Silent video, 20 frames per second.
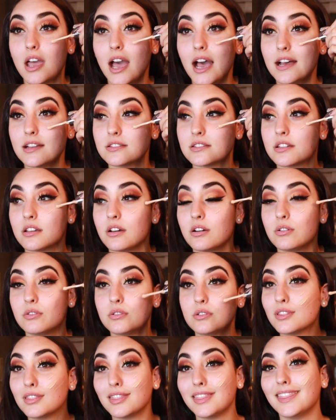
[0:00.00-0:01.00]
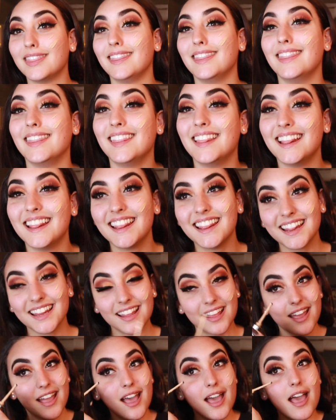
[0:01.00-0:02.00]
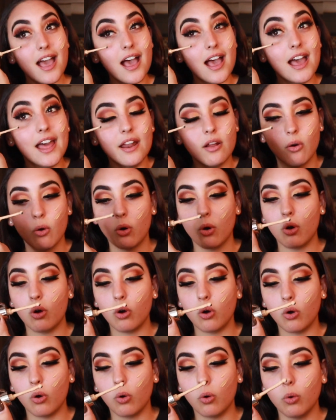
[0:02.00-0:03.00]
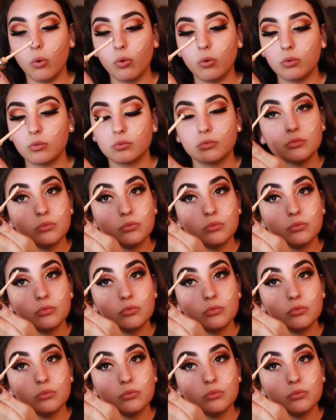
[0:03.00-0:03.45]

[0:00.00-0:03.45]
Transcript: as so. Oh